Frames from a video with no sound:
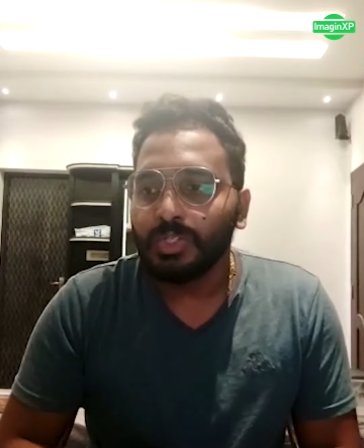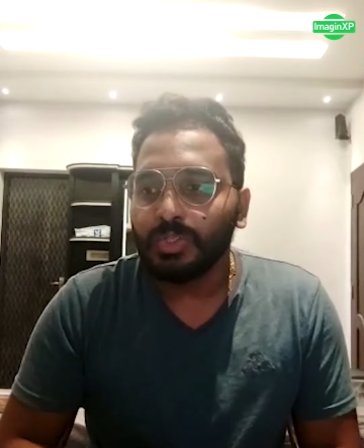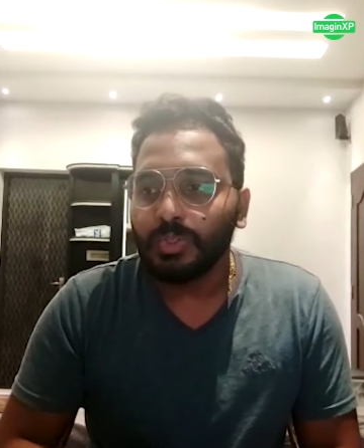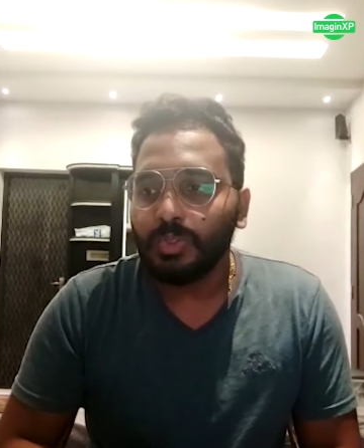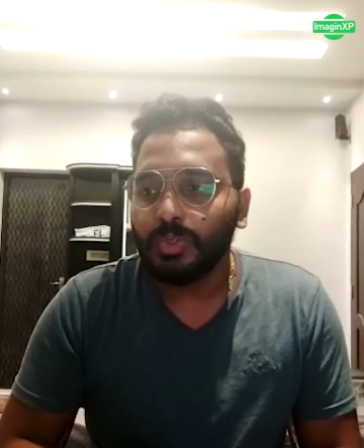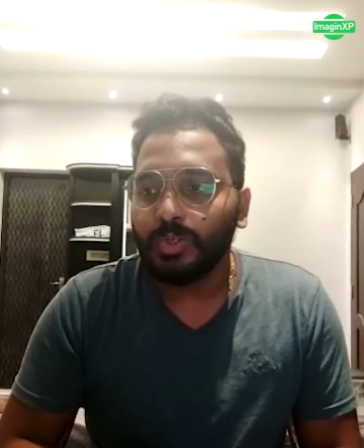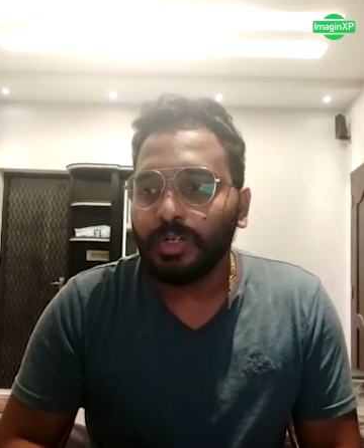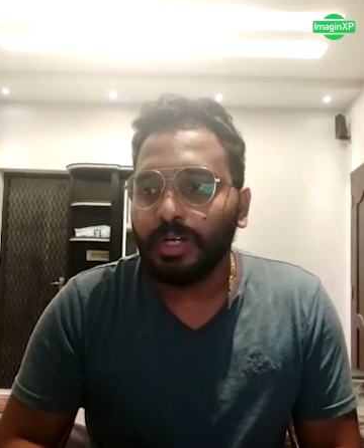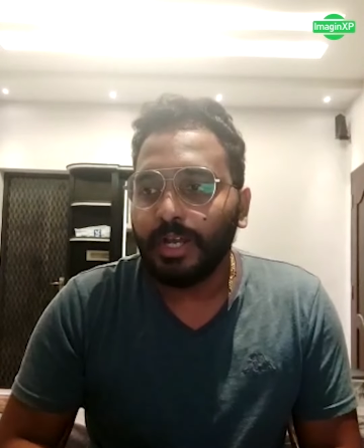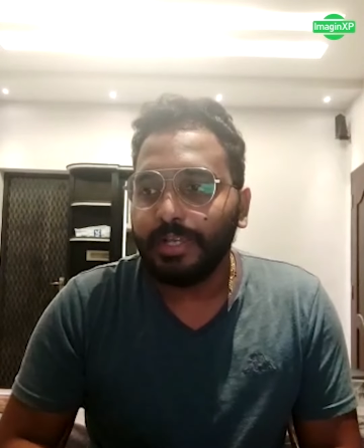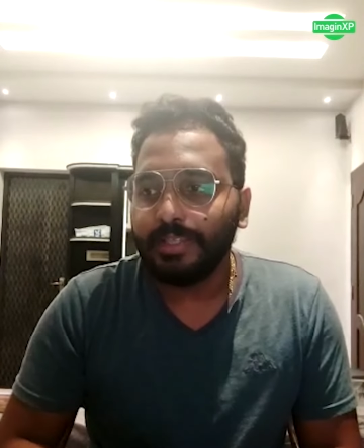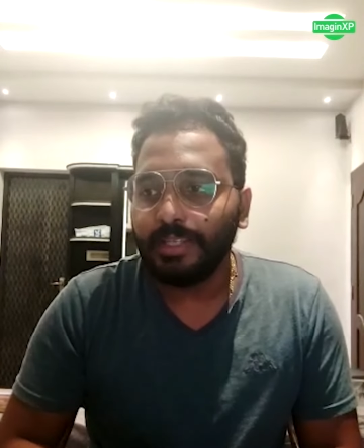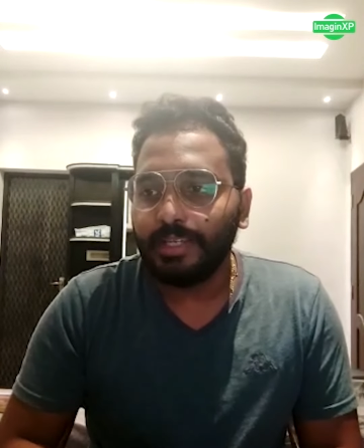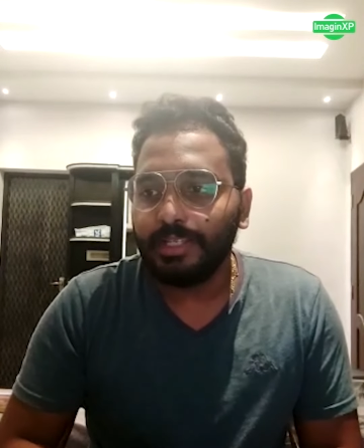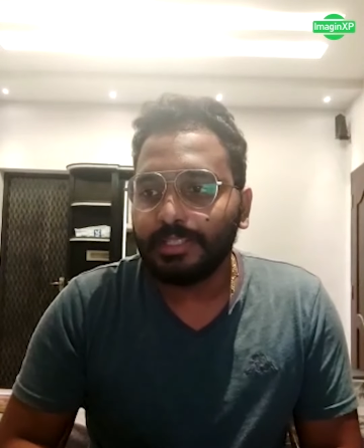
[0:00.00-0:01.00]
So
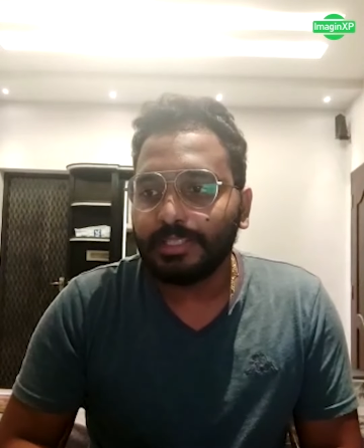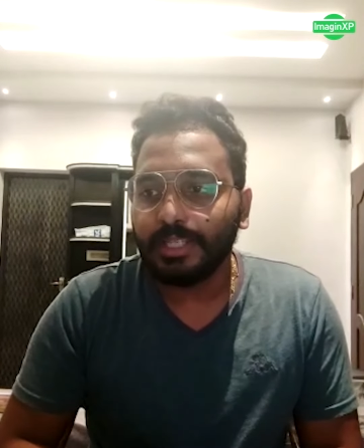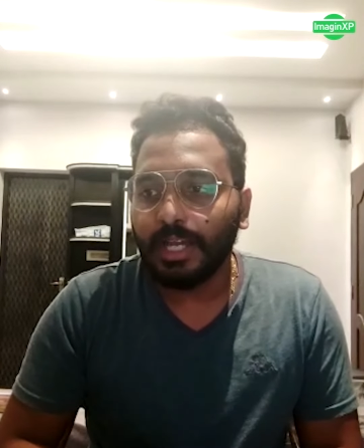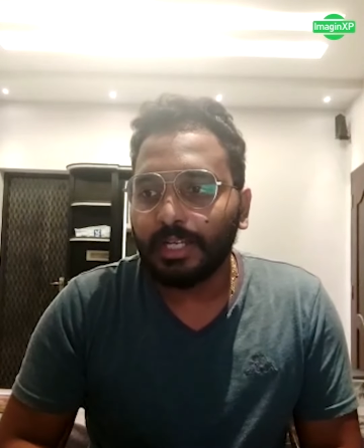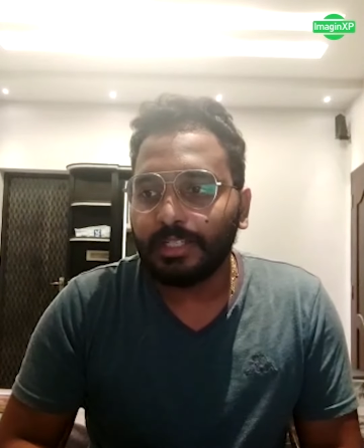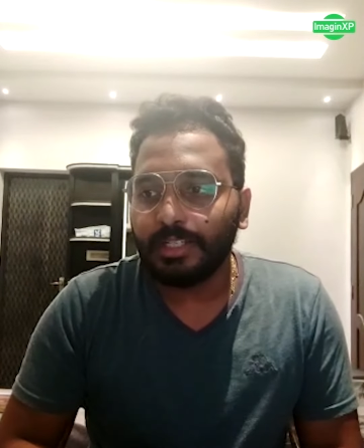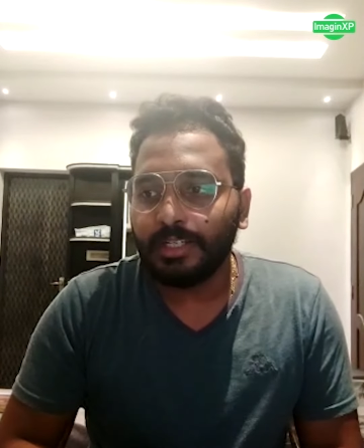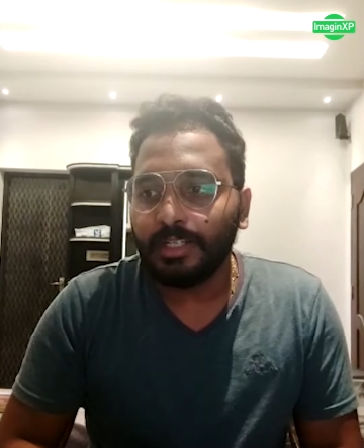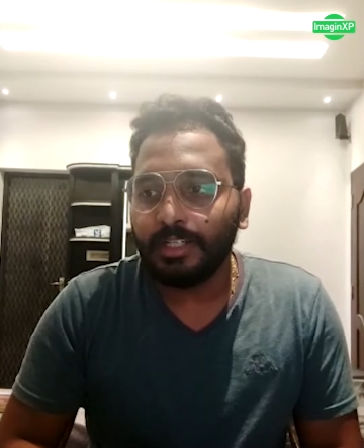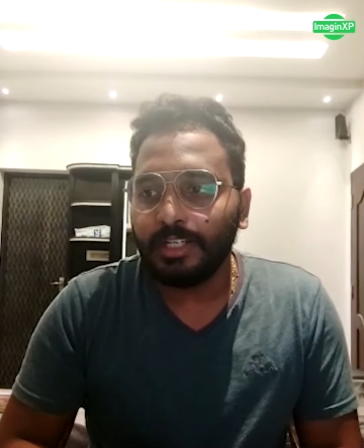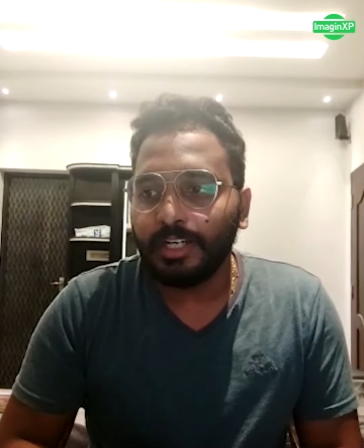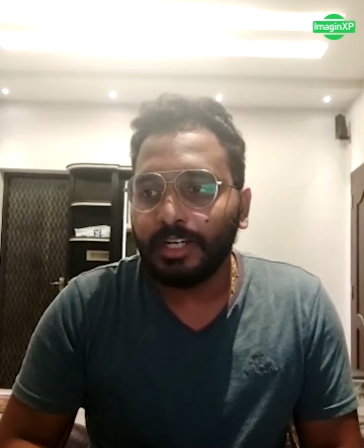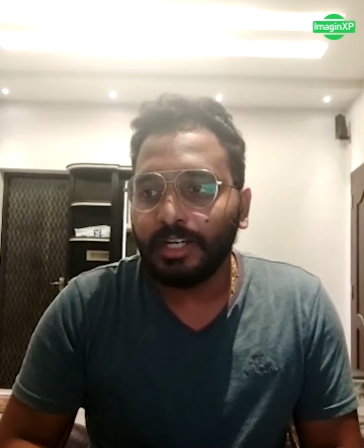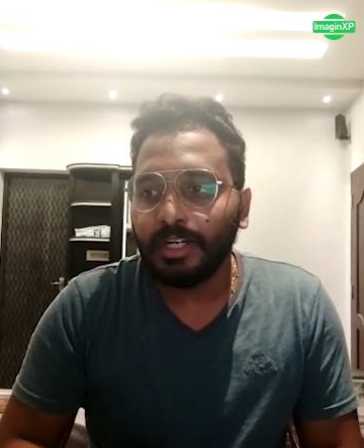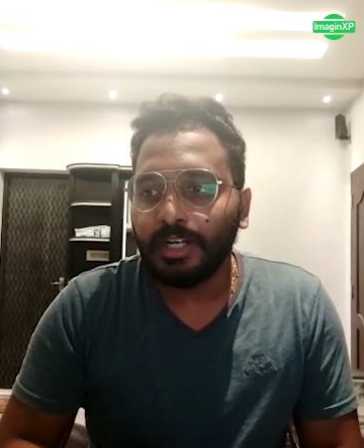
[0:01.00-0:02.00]
I think it started
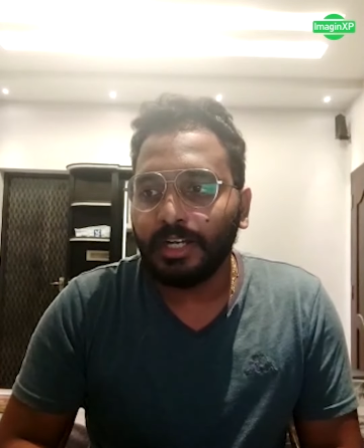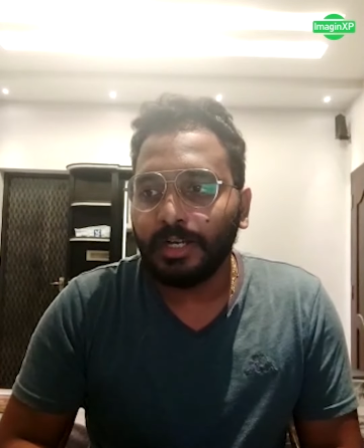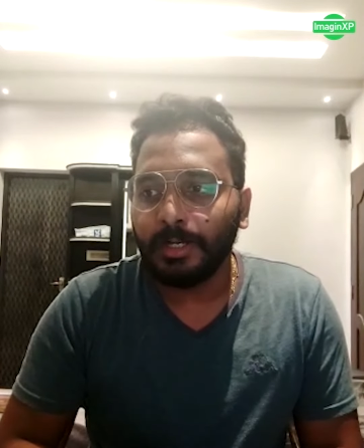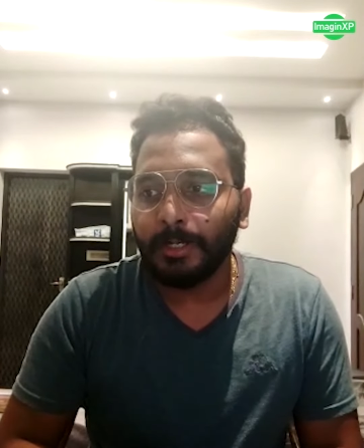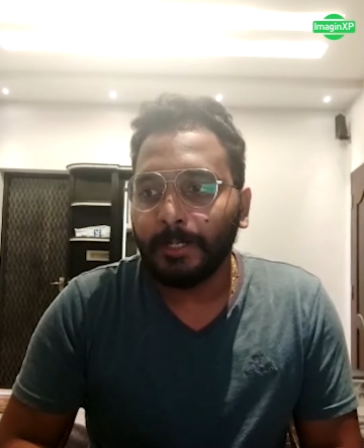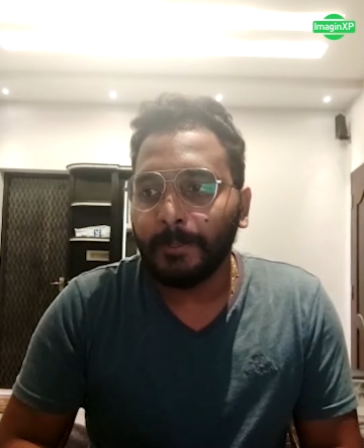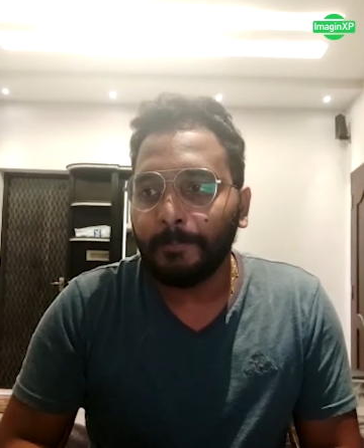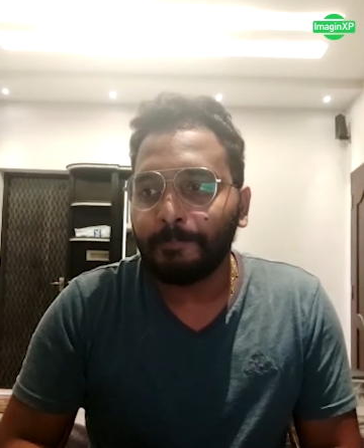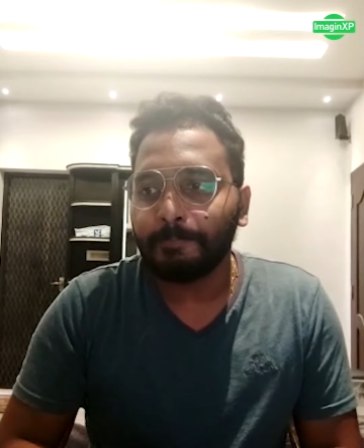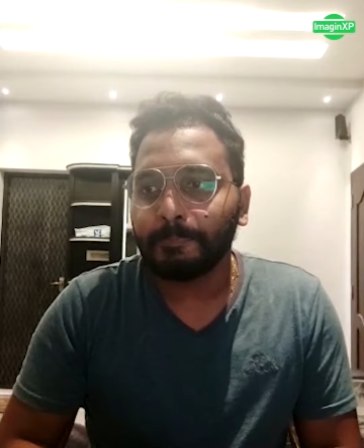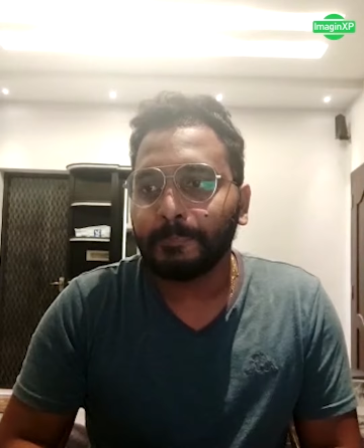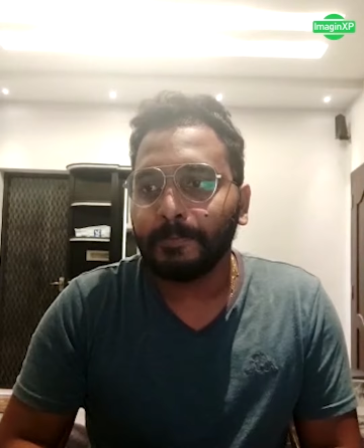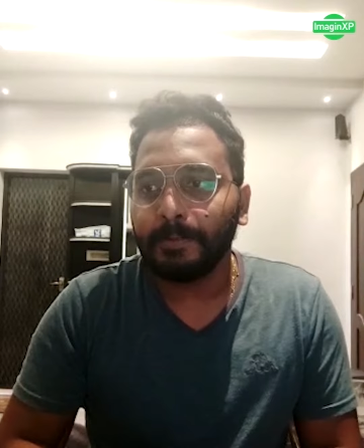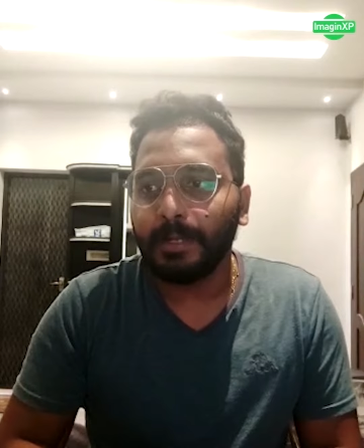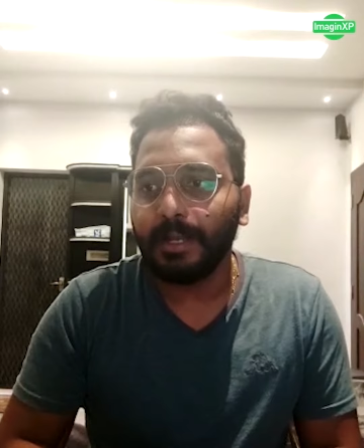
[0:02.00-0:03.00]

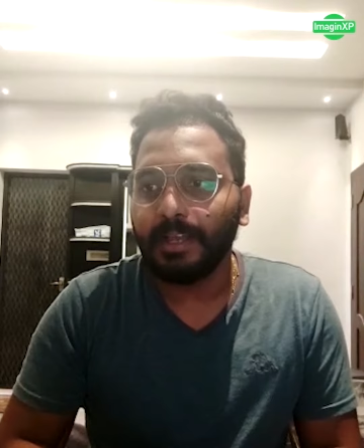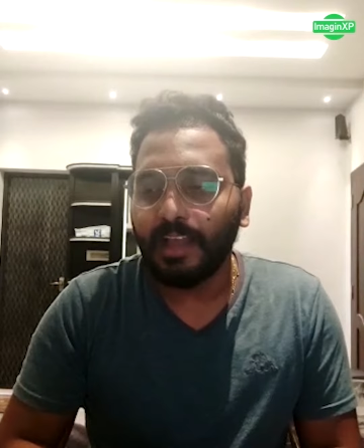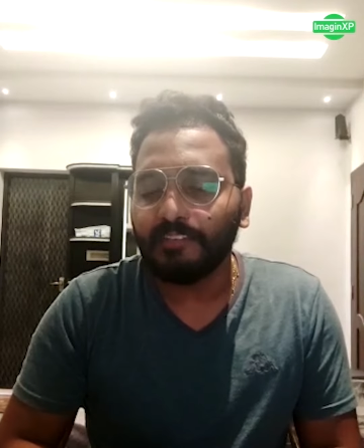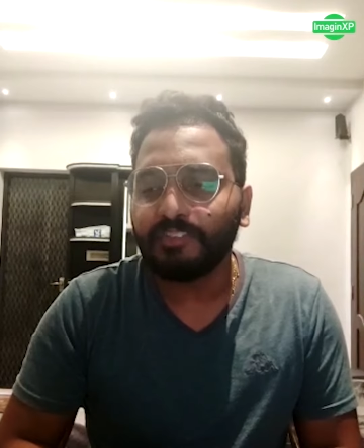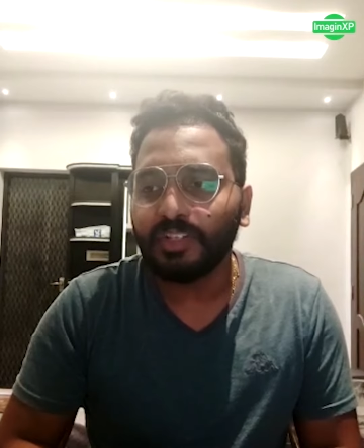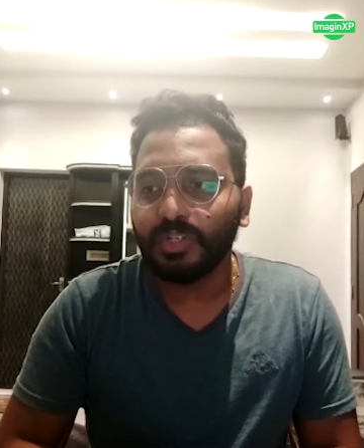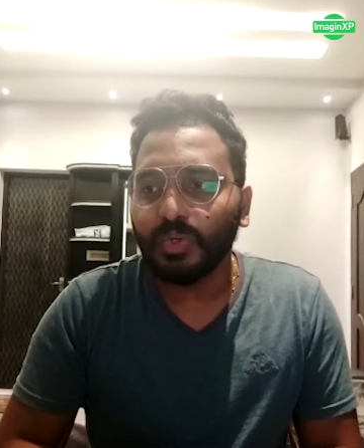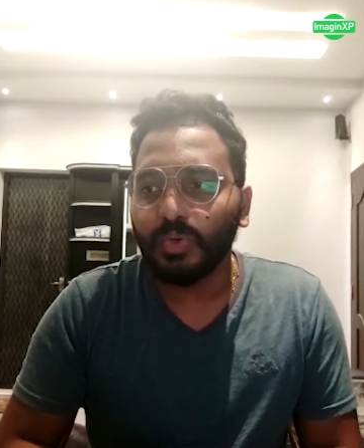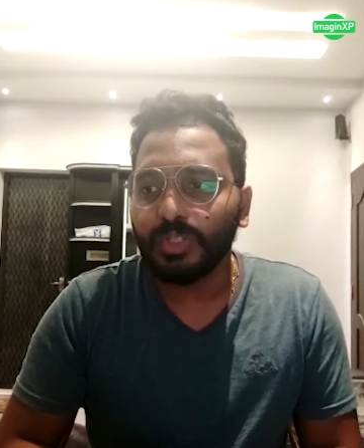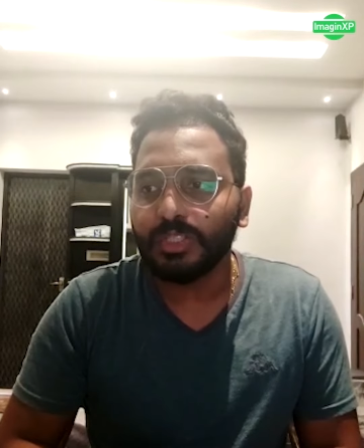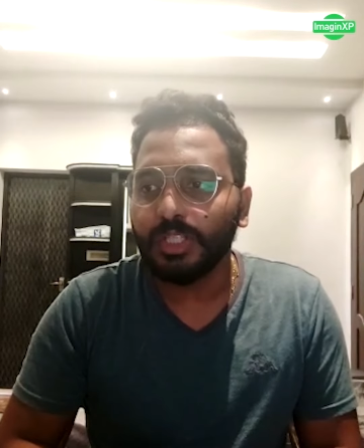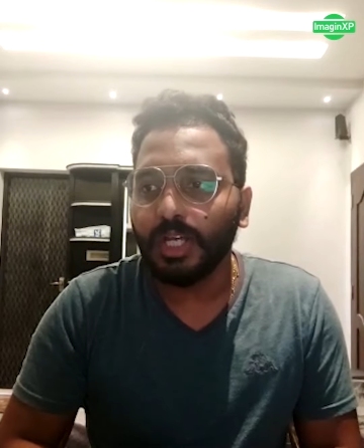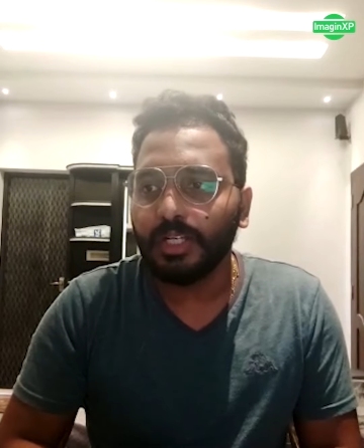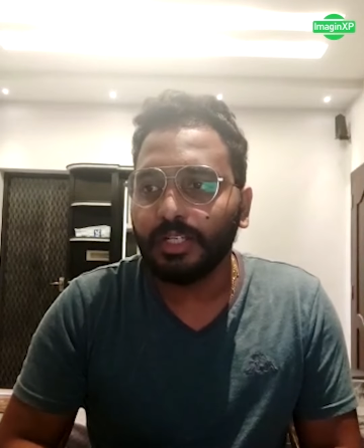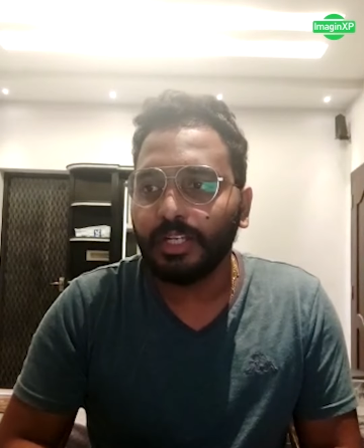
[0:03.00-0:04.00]
after the course
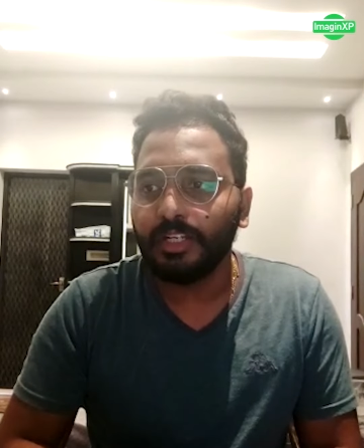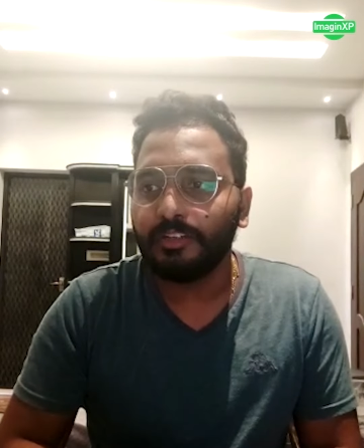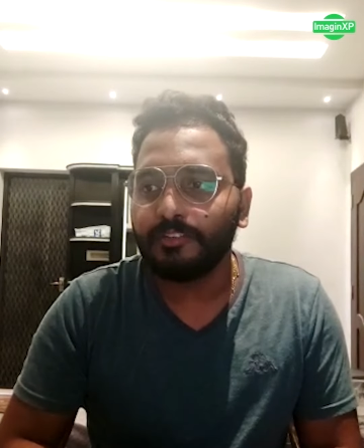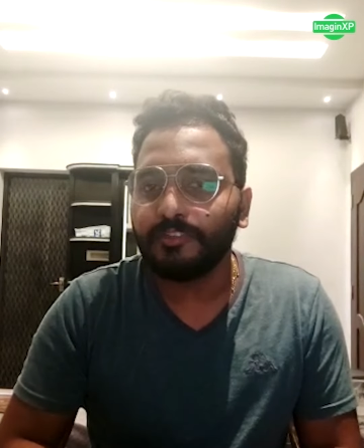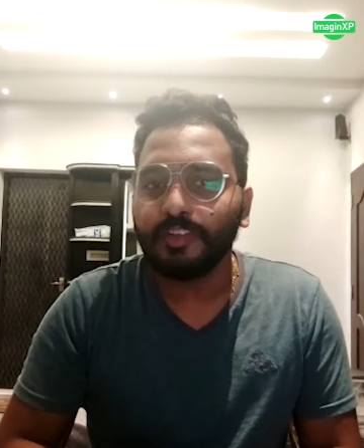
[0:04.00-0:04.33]
started.